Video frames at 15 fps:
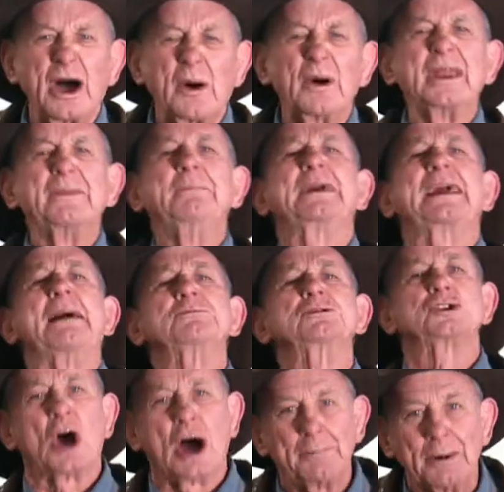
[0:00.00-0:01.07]
I want to become
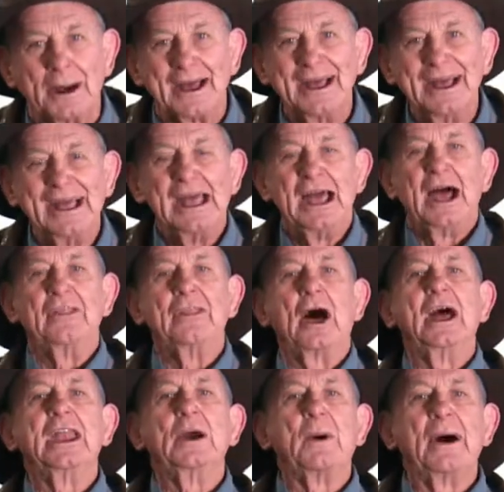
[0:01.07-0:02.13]
sharper. And the
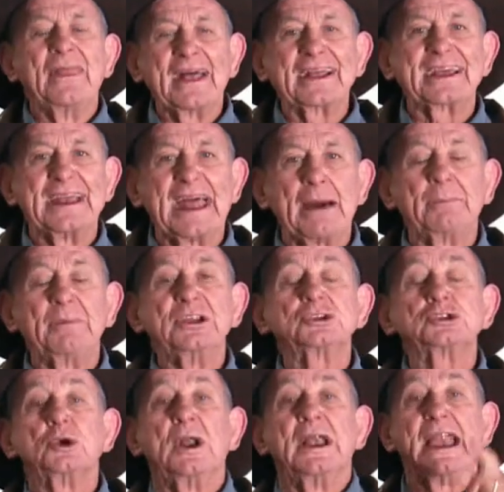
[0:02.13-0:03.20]
only way that can happen is
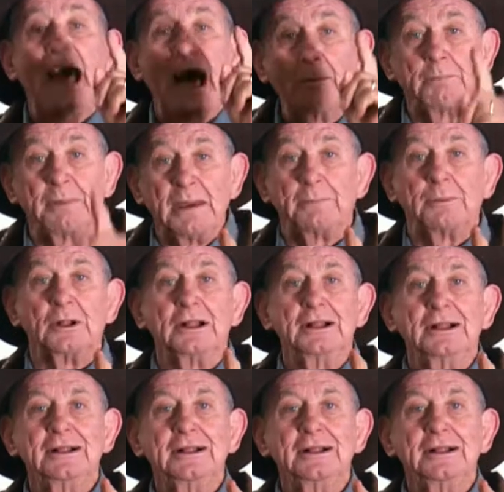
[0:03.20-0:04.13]
to allow people